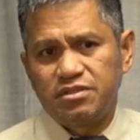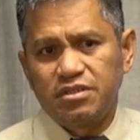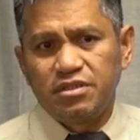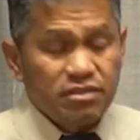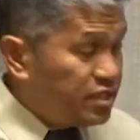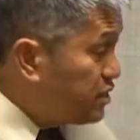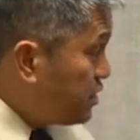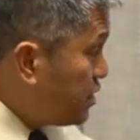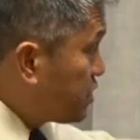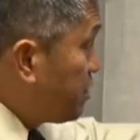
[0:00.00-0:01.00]
This
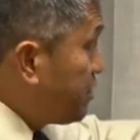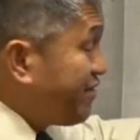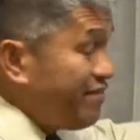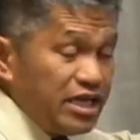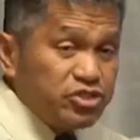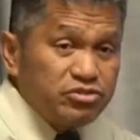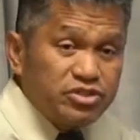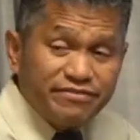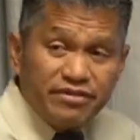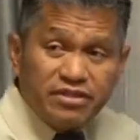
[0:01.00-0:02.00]
is Revelation
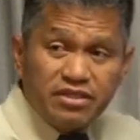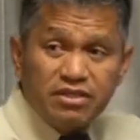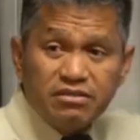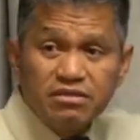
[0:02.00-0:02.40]
17,